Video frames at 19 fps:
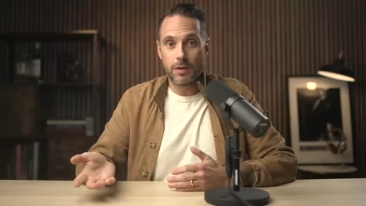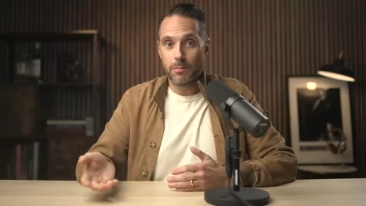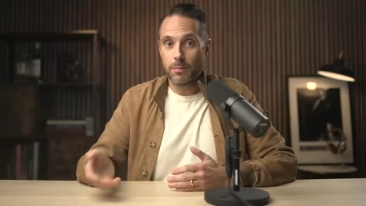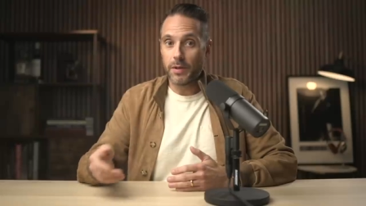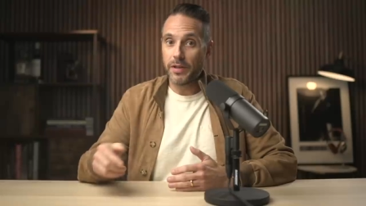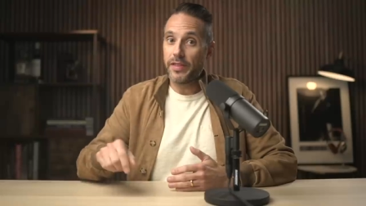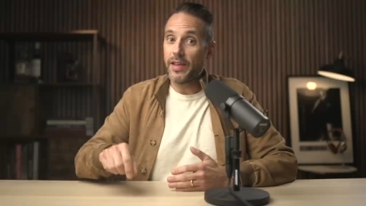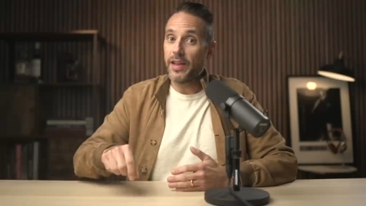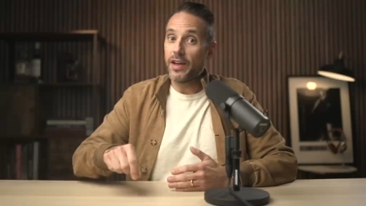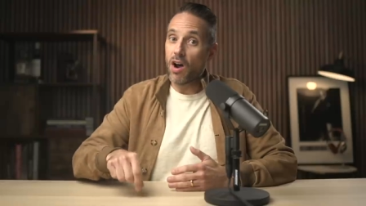
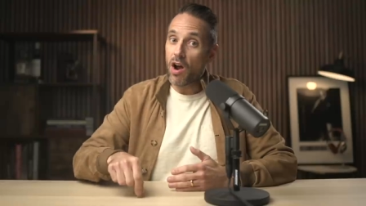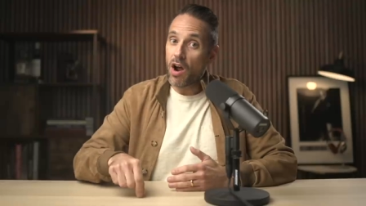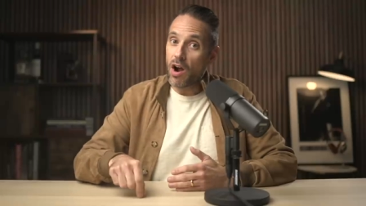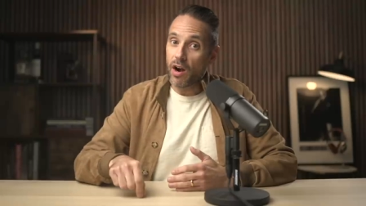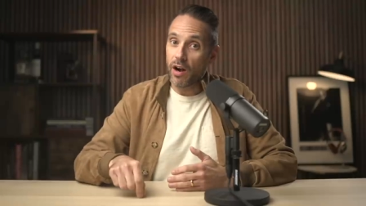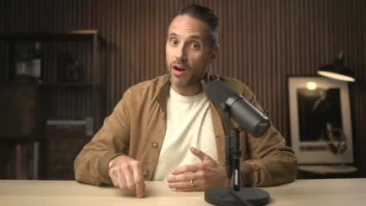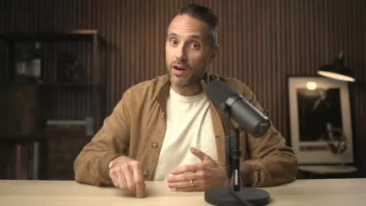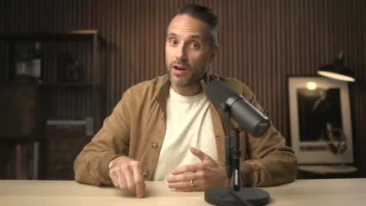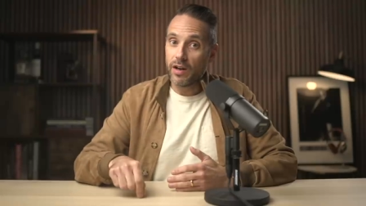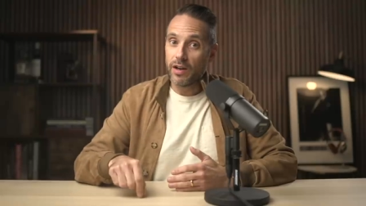but they
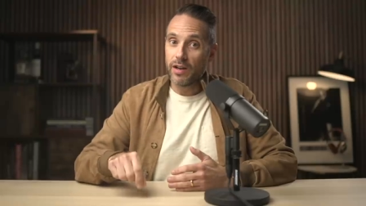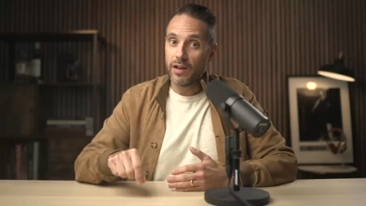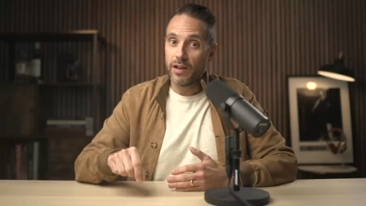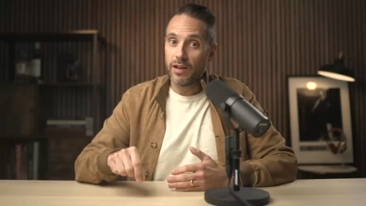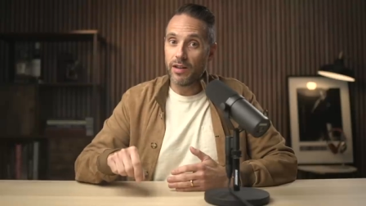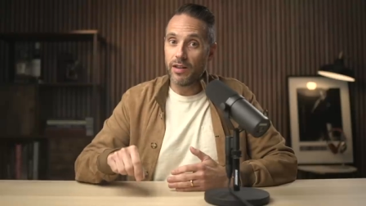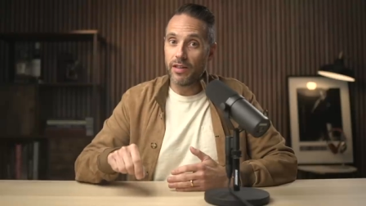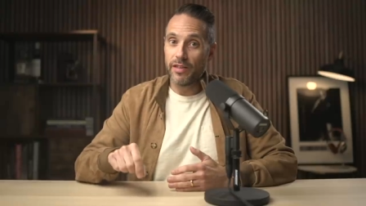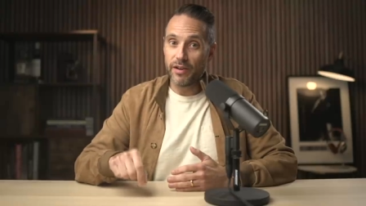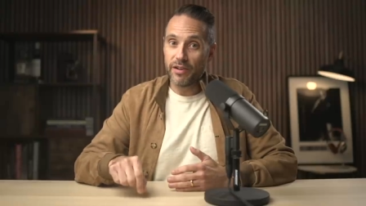are.
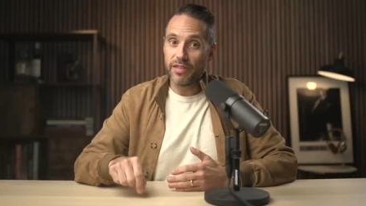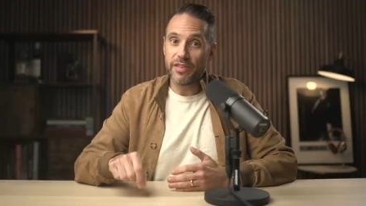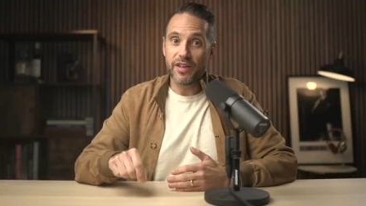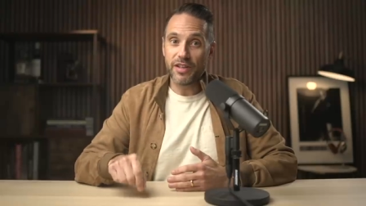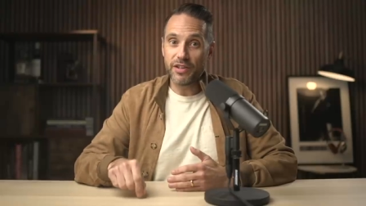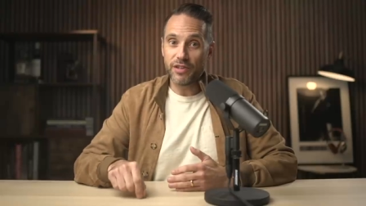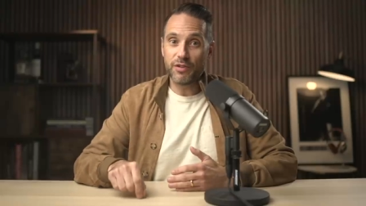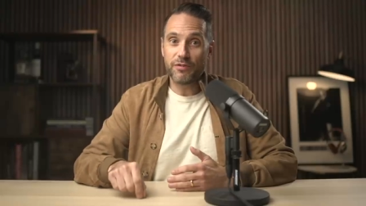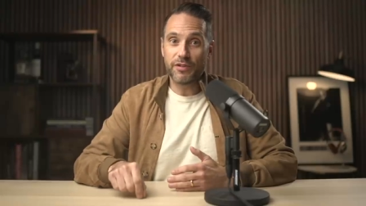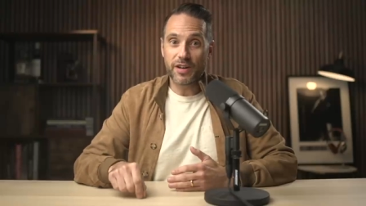They're
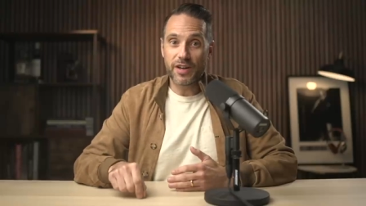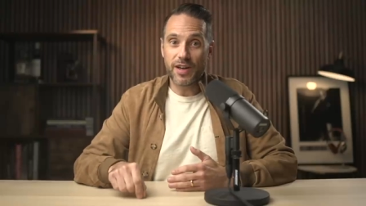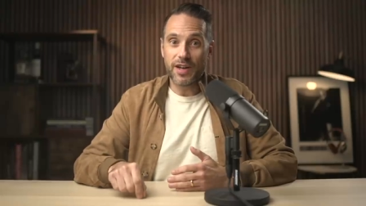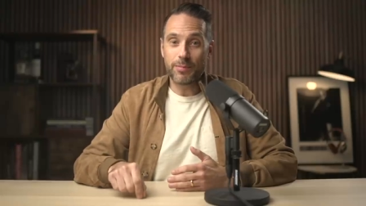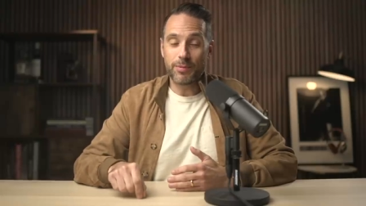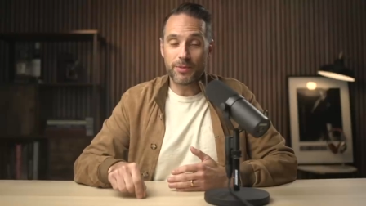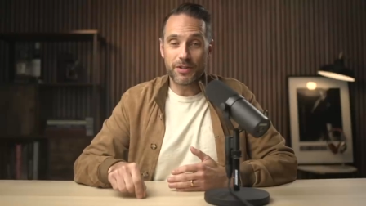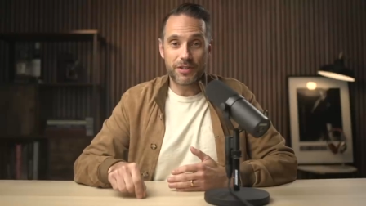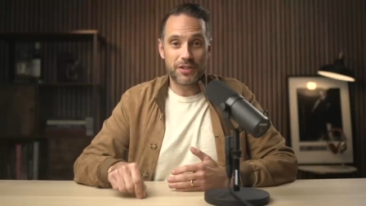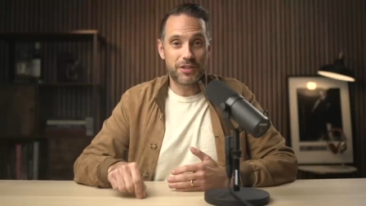things you've
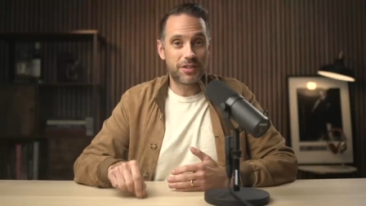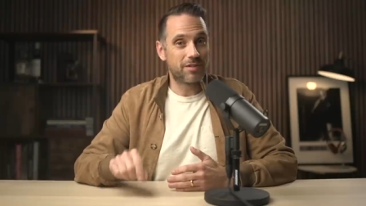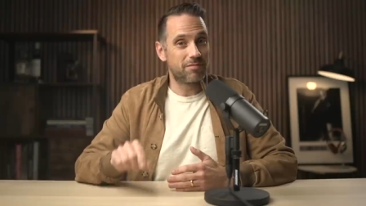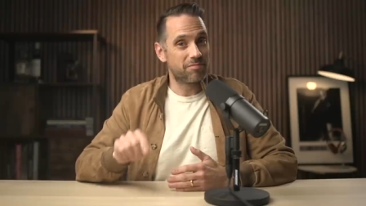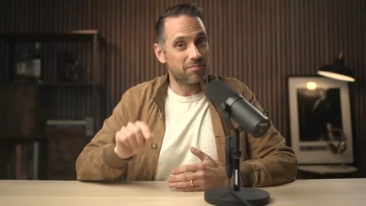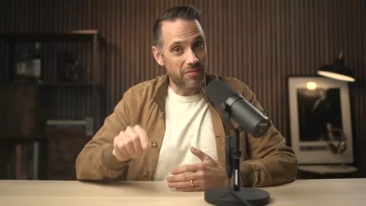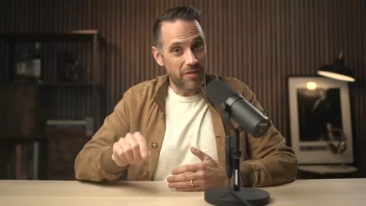accomplished.